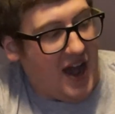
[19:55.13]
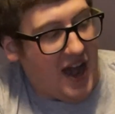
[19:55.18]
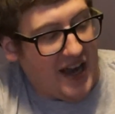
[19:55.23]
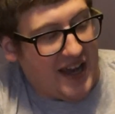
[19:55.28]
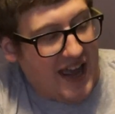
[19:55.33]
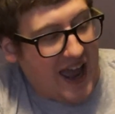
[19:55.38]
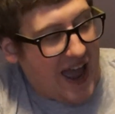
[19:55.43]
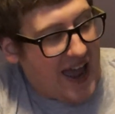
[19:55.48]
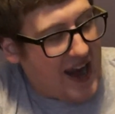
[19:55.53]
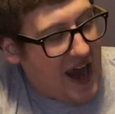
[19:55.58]

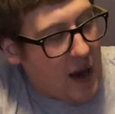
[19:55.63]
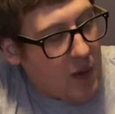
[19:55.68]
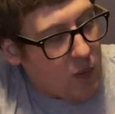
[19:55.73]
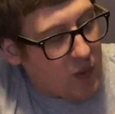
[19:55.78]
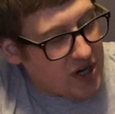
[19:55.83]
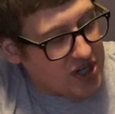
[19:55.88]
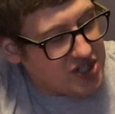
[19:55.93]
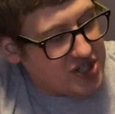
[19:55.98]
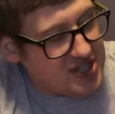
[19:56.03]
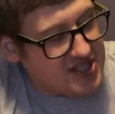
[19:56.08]
Again, I
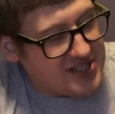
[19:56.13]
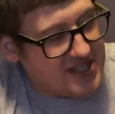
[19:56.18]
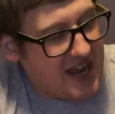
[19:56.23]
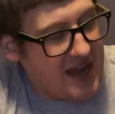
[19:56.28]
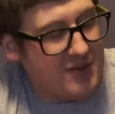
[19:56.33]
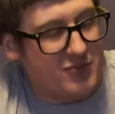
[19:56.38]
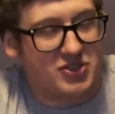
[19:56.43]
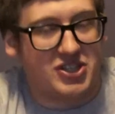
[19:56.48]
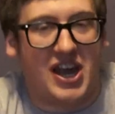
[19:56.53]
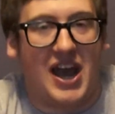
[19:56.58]
wish this
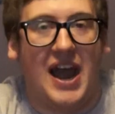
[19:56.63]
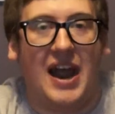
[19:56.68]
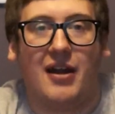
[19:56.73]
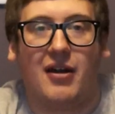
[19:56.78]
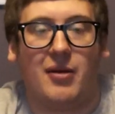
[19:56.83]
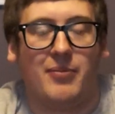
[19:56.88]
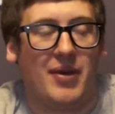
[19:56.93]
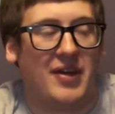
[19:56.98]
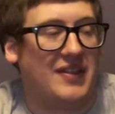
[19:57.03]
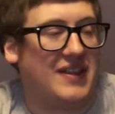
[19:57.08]
game was
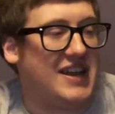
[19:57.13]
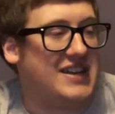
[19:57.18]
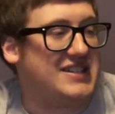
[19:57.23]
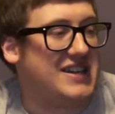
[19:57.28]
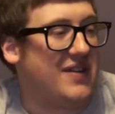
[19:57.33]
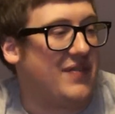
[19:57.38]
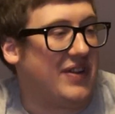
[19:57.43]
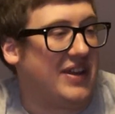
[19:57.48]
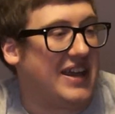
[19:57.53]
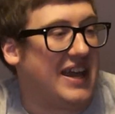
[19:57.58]
higher on my
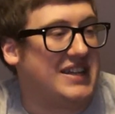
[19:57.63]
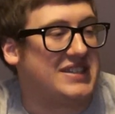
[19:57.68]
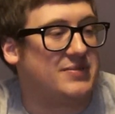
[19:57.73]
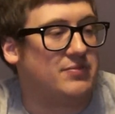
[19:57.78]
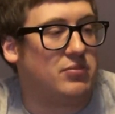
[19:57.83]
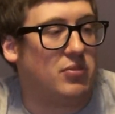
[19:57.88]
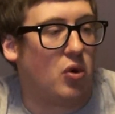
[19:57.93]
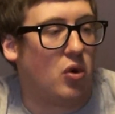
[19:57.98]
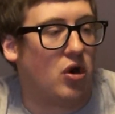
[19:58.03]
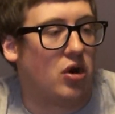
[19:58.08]
list. If it gets
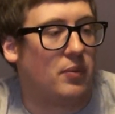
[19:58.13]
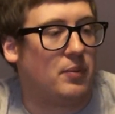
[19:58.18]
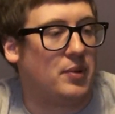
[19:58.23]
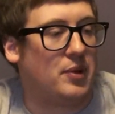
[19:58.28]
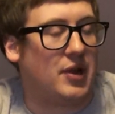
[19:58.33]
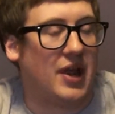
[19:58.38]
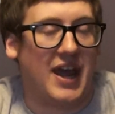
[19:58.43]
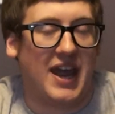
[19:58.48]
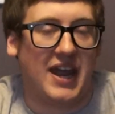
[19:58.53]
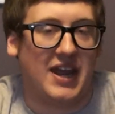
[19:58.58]
more
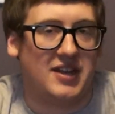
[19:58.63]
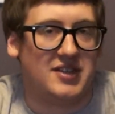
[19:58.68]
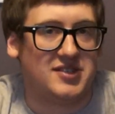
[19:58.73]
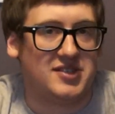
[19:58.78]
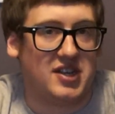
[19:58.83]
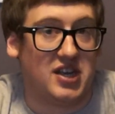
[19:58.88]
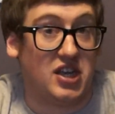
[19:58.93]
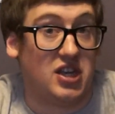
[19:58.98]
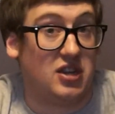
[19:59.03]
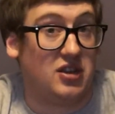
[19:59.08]

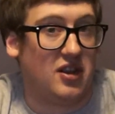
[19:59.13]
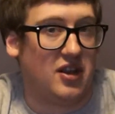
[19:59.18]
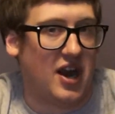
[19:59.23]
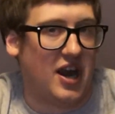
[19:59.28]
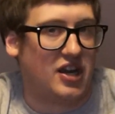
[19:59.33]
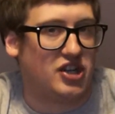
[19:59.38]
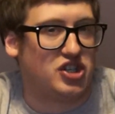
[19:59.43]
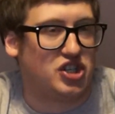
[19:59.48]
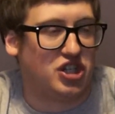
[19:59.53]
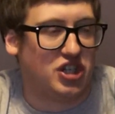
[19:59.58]
plays in the
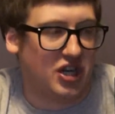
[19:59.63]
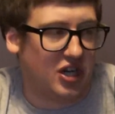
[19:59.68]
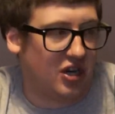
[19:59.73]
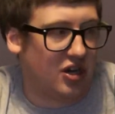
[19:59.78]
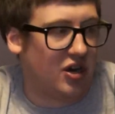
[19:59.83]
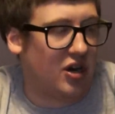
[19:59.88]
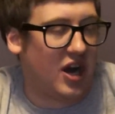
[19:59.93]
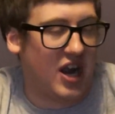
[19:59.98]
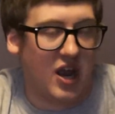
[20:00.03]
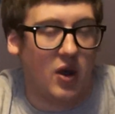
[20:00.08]
next
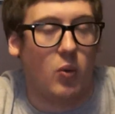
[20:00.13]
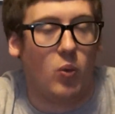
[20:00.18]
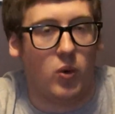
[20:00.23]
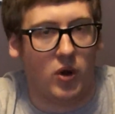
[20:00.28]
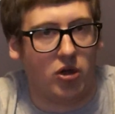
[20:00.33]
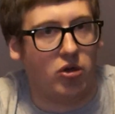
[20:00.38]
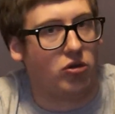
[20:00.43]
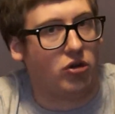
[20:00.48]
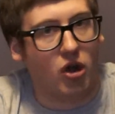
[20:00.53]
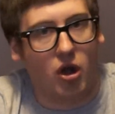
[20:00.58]
year, it
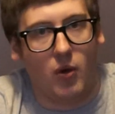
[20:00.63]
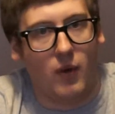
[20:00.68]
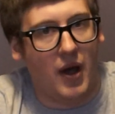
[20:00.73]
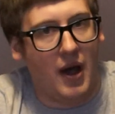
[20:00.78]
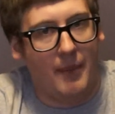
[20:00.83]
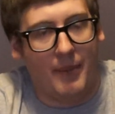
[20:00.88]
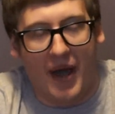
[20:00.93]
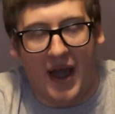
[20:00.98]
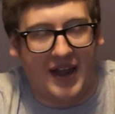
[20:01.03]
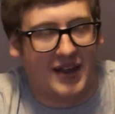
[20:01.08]
will go up.